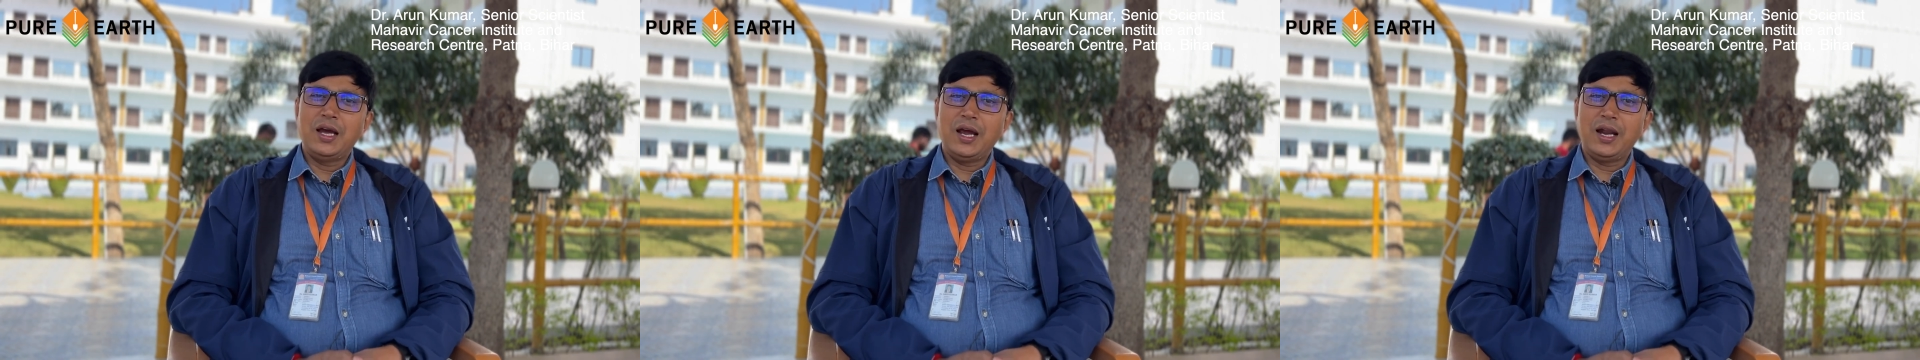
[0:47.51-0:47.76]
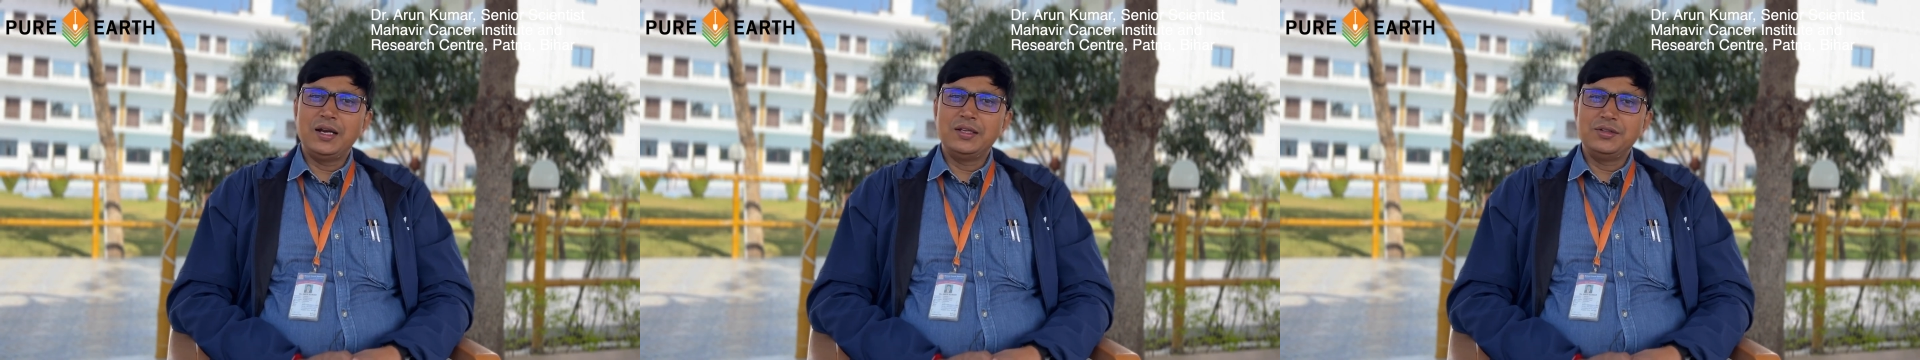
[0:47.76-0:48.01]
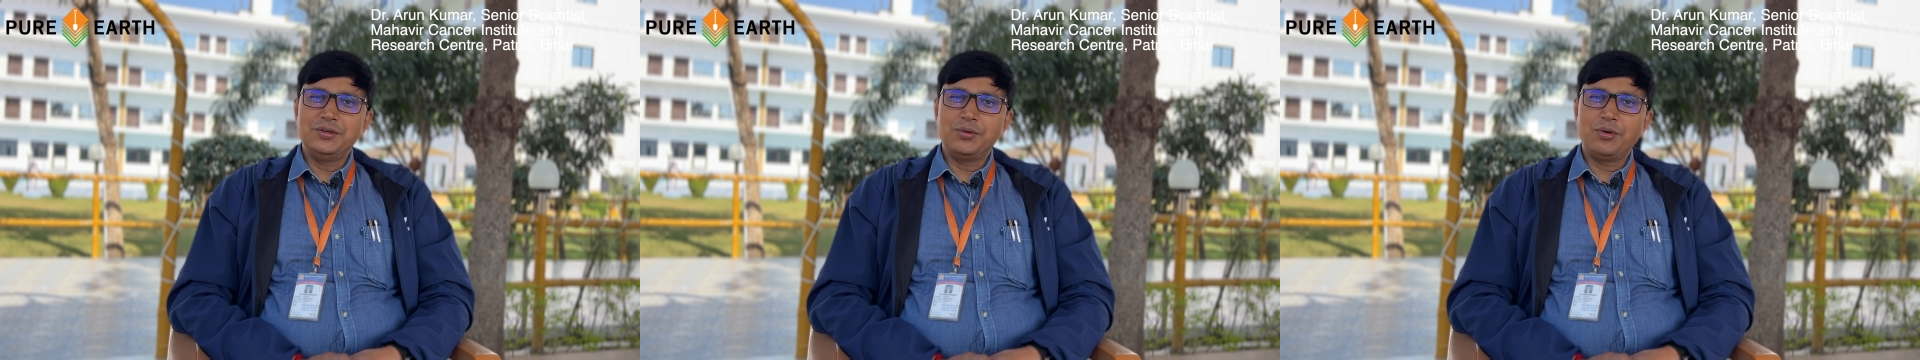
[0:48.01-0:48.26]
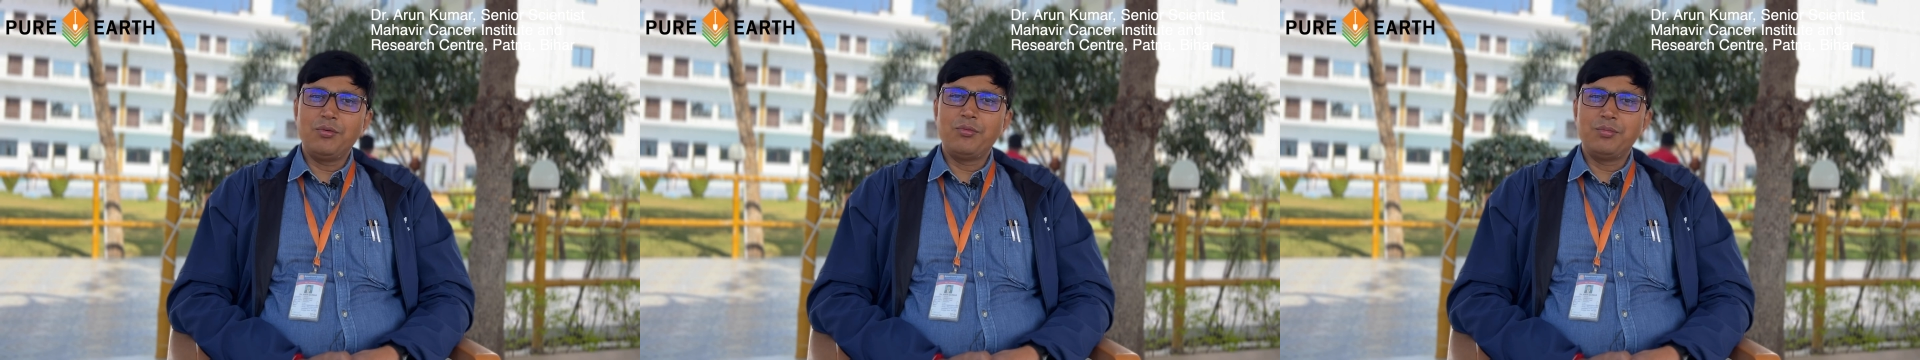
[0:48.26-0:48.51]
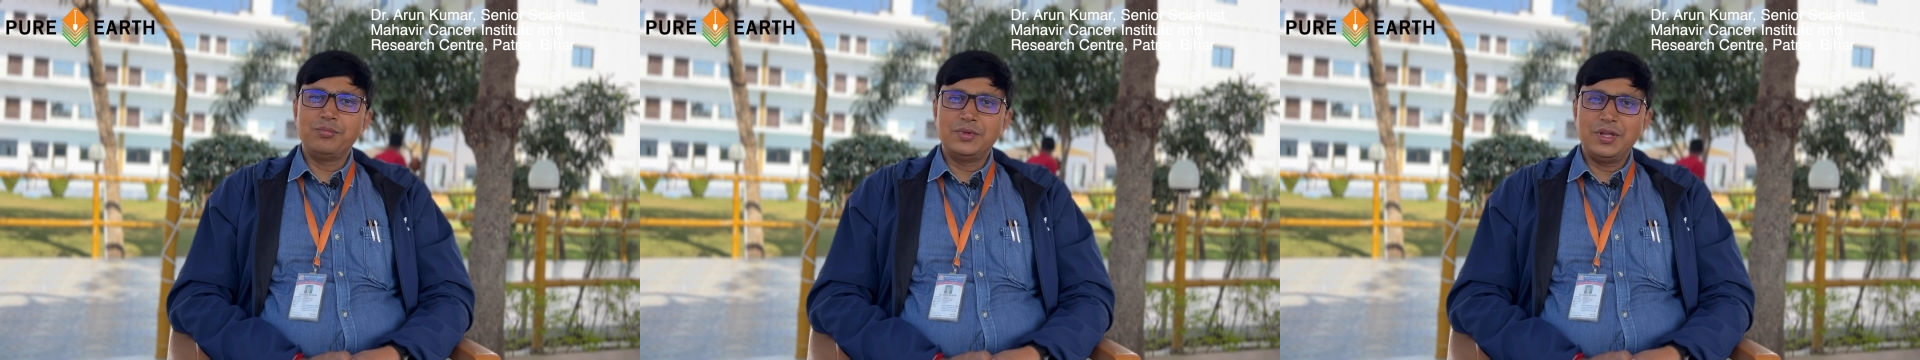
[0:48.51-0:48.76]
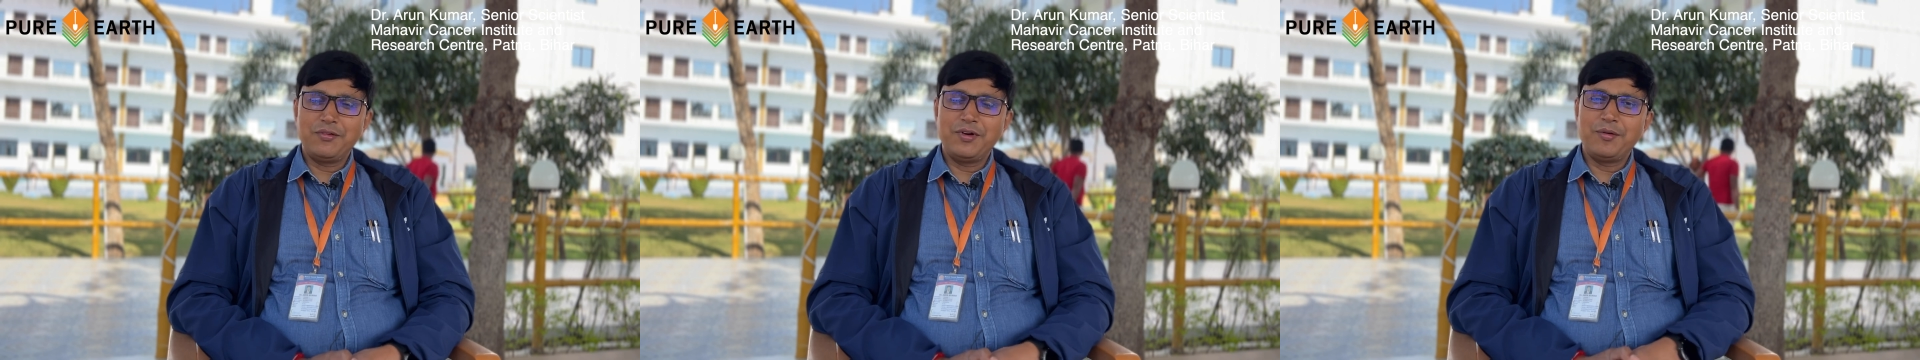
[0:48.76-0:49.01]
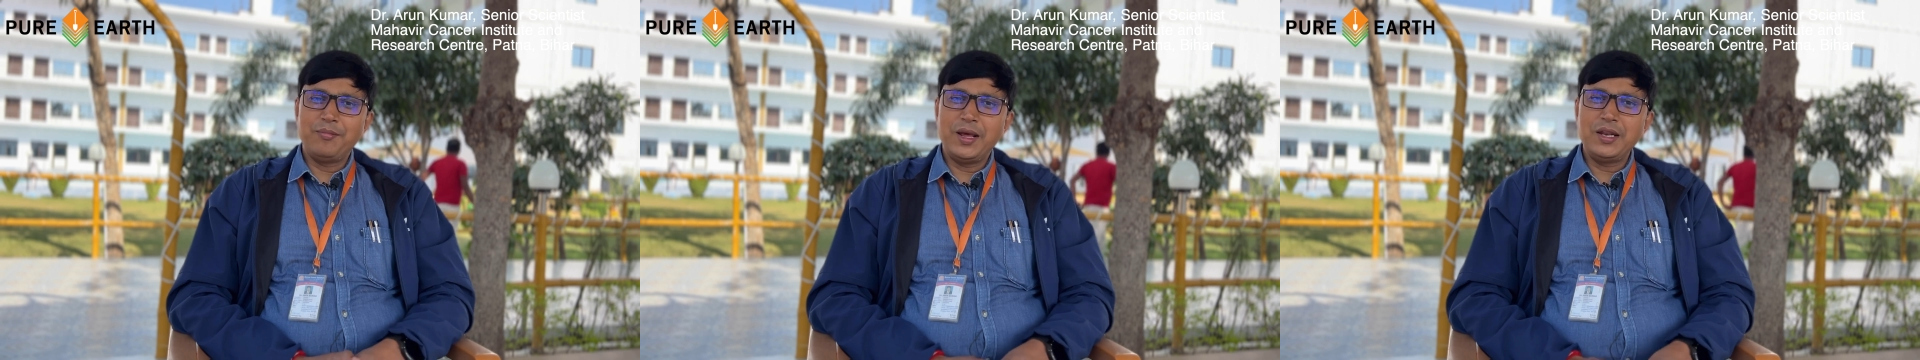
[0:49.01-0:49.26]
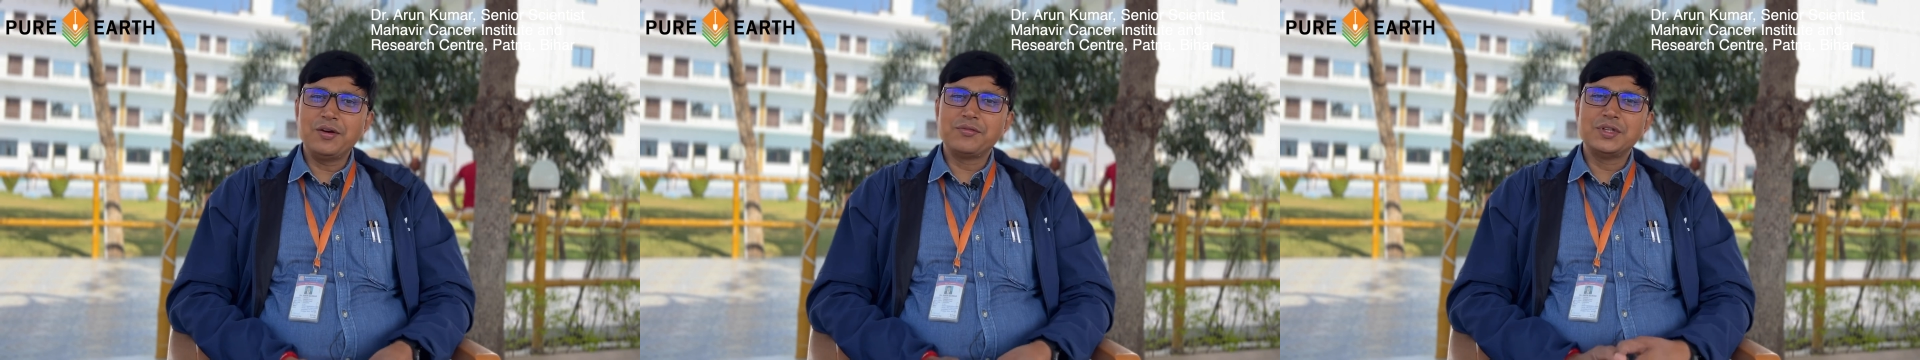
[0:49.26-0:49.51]
and you know there were
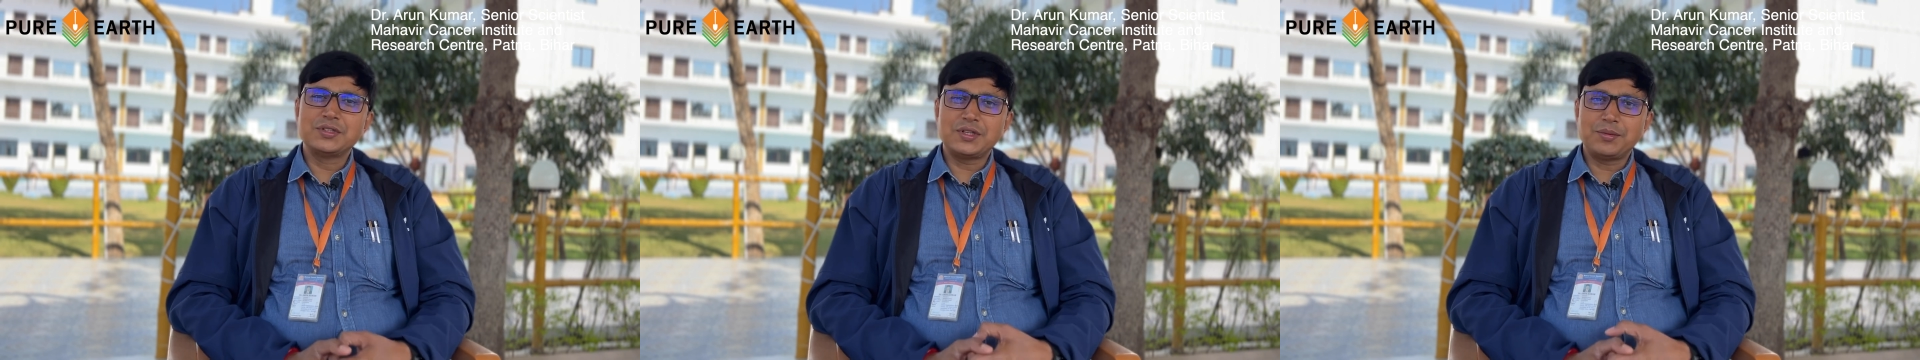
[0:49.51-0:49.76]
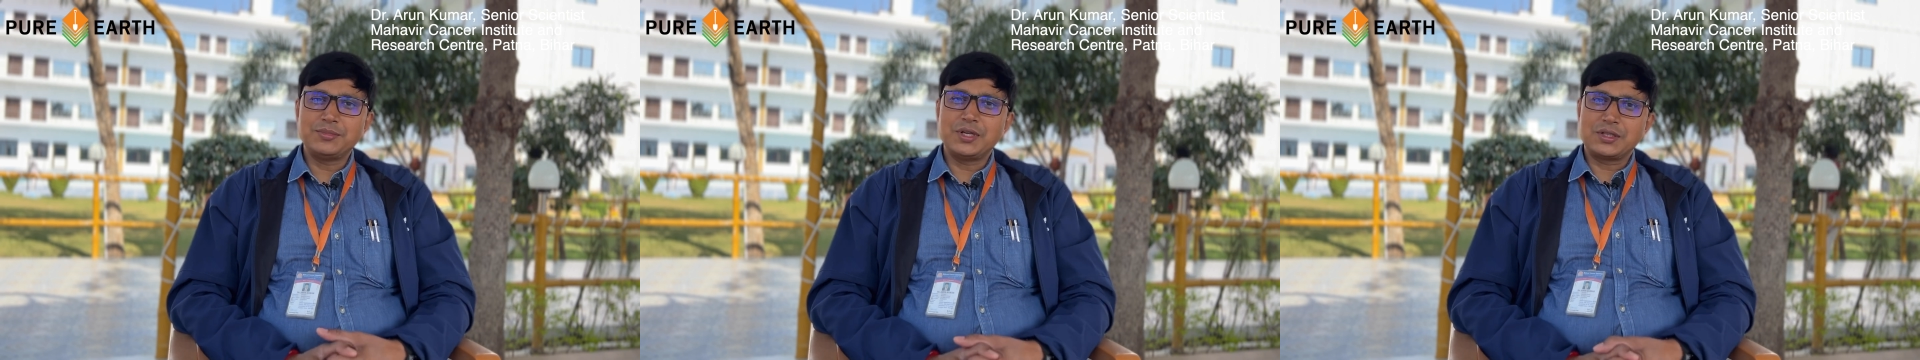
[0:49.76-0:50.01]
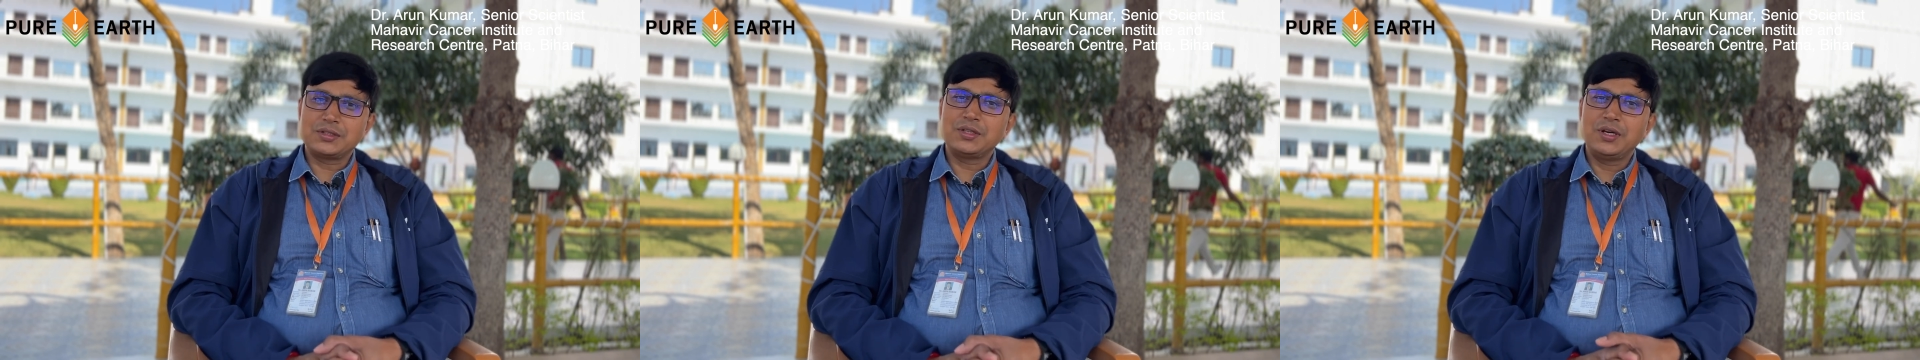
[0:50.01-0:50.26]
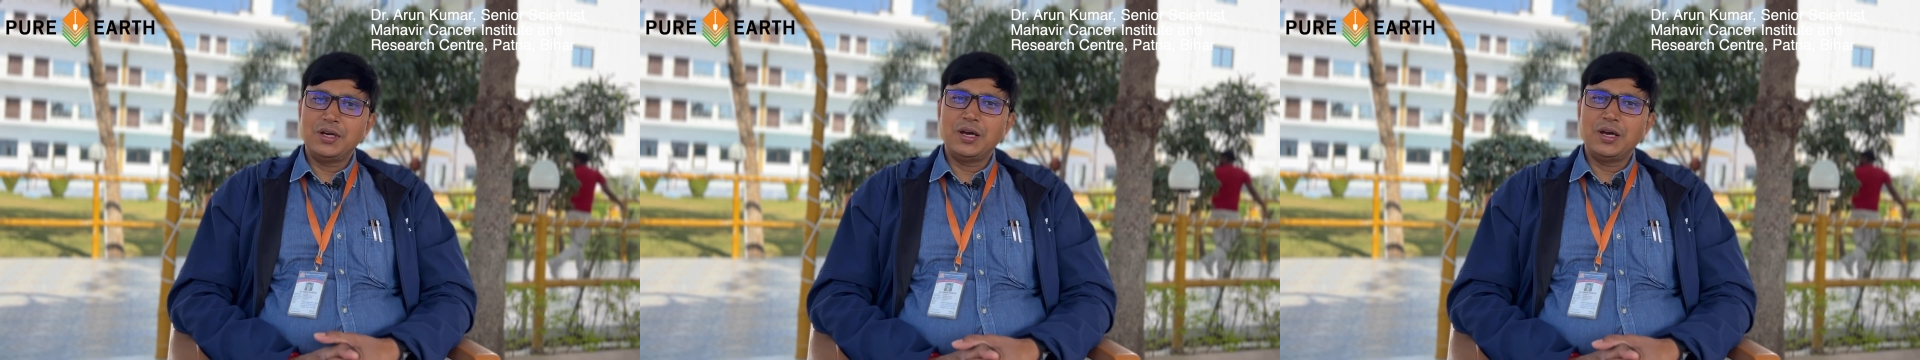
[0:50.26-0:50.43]
many of these subjects